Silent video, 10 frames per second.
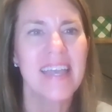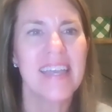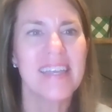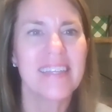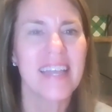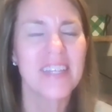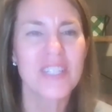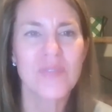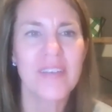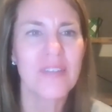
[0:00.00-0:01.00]
and i
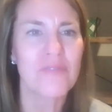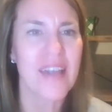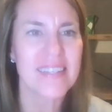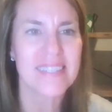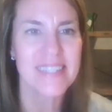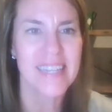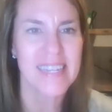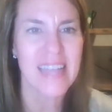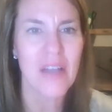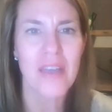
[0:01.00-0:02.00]
just find it
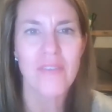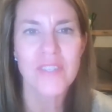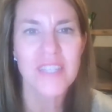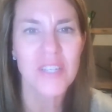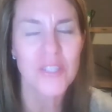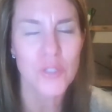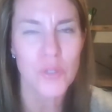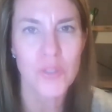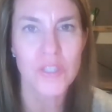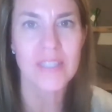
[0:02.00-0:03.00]
fascinating how everything on this
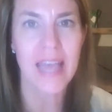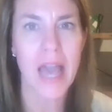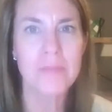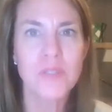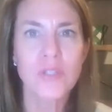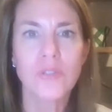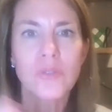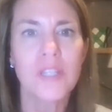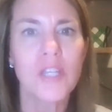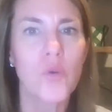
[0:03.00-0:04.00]
earth is
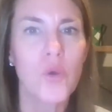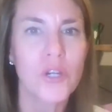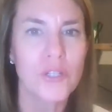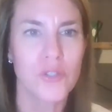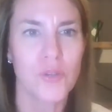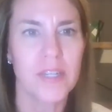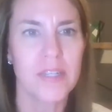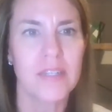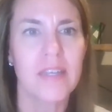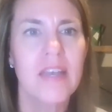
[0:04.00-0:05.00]
absolutely
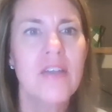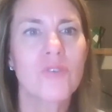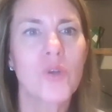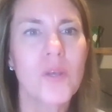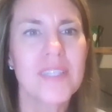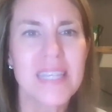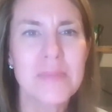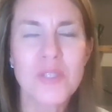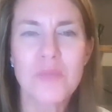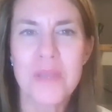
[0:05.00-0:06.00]
orchestrated for what
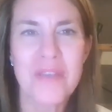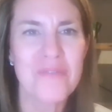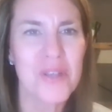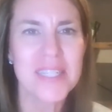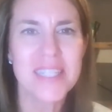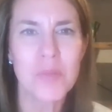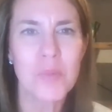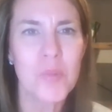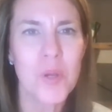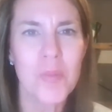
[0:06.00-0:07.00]
seems to be a very
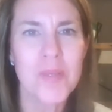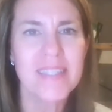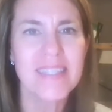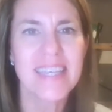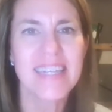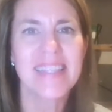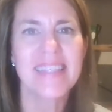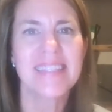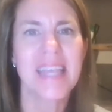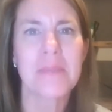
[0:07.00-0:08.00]
simple purpose yet at the
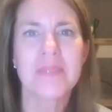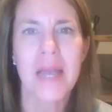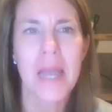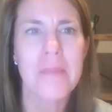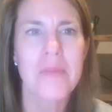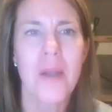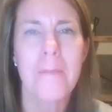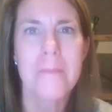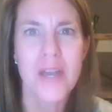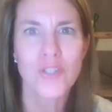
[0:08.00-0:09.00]
same time a
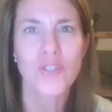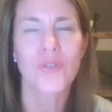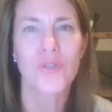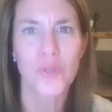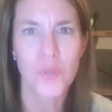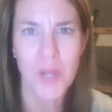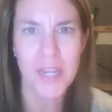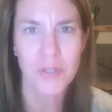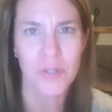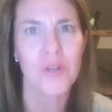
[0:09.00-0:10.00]
much
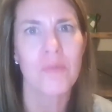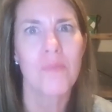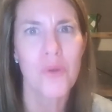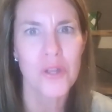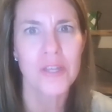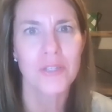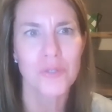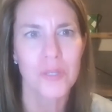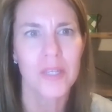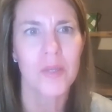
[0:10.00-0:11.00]
greater more
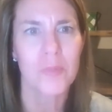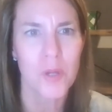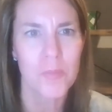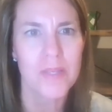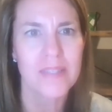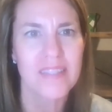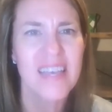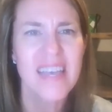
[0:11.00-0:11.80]
intricate purpose